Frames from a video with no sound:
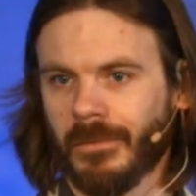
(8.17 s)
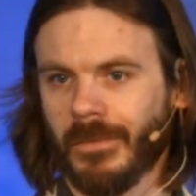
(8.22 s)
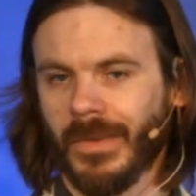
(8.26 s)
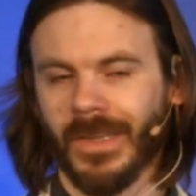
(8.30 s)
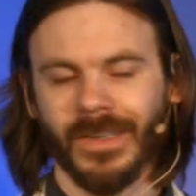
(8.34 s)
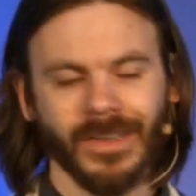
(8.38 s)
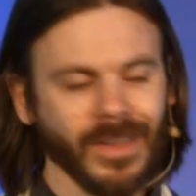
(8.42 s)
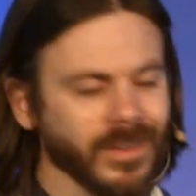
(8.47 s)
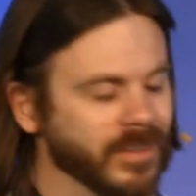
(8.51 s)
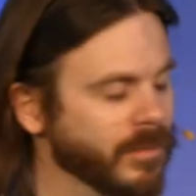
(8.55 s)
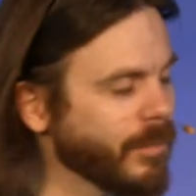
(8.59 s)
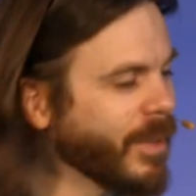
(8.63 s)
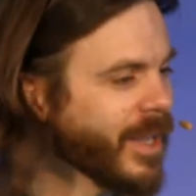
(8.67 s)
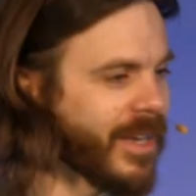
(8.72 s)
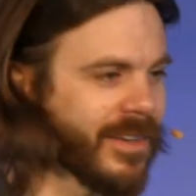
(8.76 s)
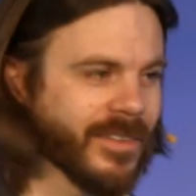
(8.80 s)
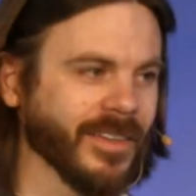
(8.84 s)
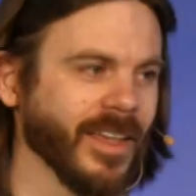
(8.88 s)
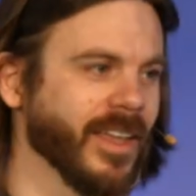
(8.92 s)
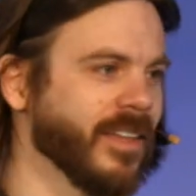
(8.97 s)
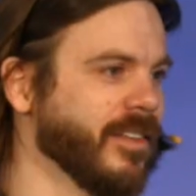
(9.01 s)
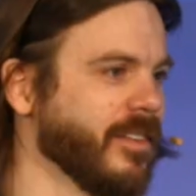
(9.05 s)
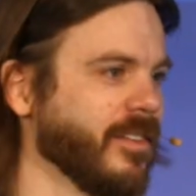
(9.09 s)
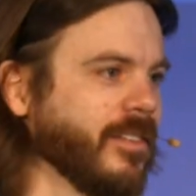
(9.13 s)
It doesn't make
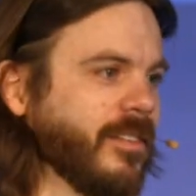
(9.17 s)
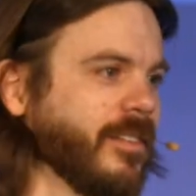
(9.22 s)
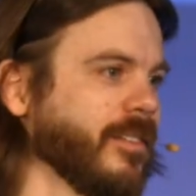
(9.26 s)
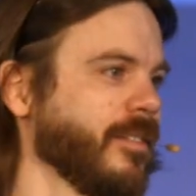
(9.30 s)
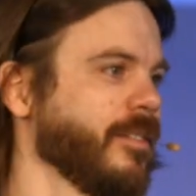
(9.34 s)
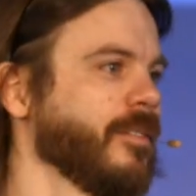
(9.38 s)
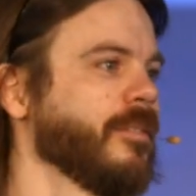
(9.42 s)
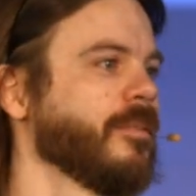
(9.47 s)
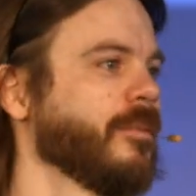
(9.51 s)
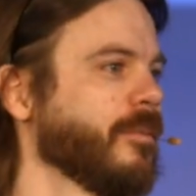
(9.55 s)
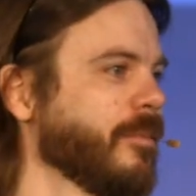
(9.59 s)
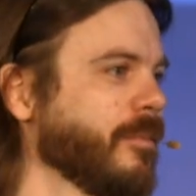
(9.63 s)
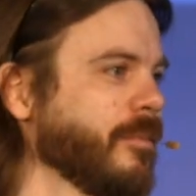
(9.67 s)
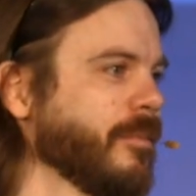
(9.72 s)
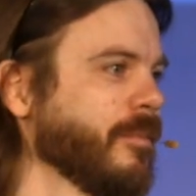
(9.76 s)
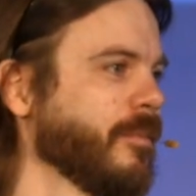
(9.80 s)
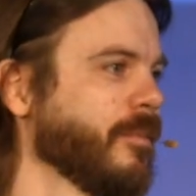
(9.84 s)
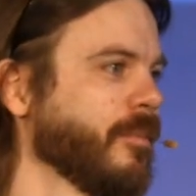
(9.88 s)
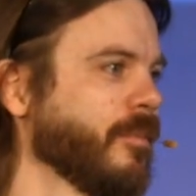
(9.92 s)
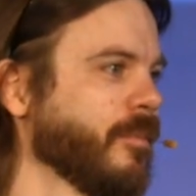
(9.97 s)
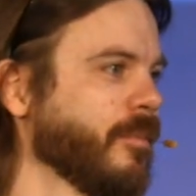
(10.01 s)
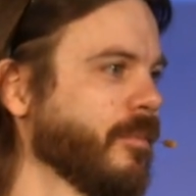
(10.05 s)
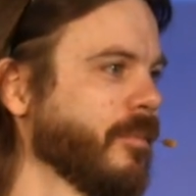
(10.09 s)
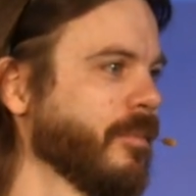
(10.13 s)
sense.
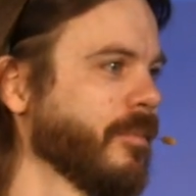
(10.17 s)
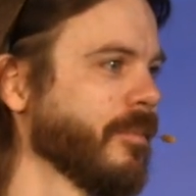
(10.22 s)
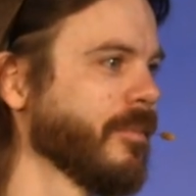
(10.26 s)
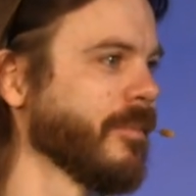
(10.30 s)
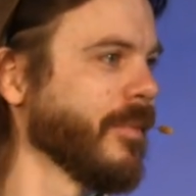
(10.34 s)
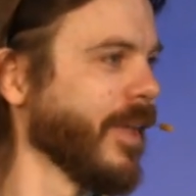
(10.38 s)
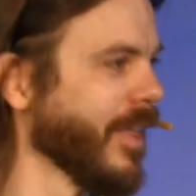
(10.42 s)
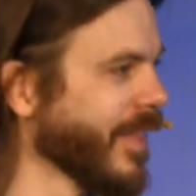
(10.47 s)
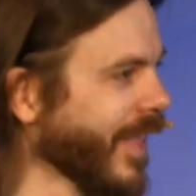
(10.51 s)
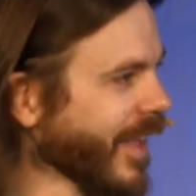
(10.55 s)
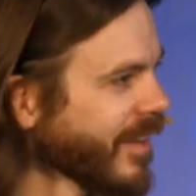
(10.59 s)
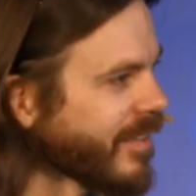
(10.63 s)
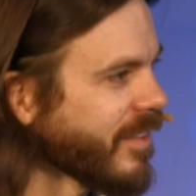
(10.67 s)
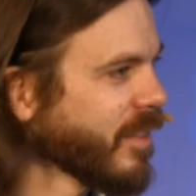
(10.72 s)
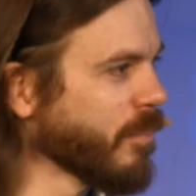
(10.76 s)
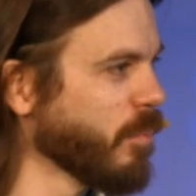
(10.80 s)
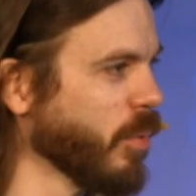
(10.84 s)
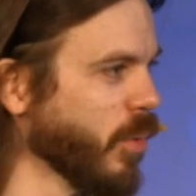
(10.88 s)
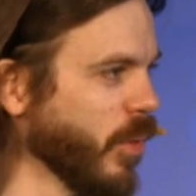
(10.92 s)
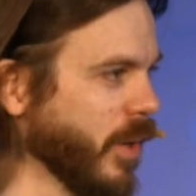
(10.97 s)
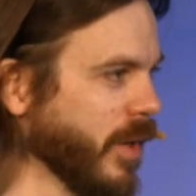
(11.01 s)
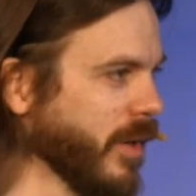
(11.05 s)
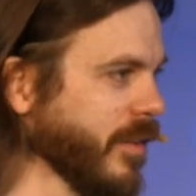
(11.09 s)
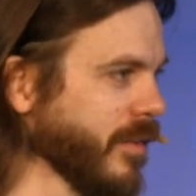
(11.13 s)
And that's the
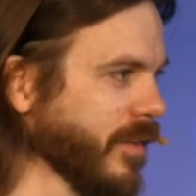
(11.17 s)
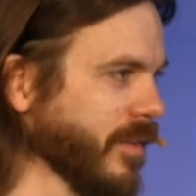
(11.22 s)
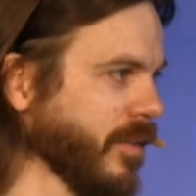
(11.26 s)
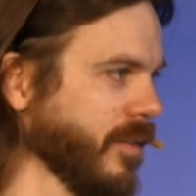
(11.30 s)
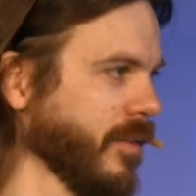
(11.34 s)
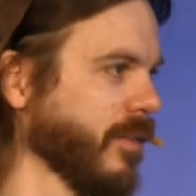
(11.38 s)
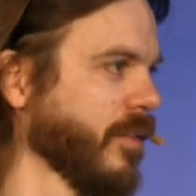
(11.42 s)
point.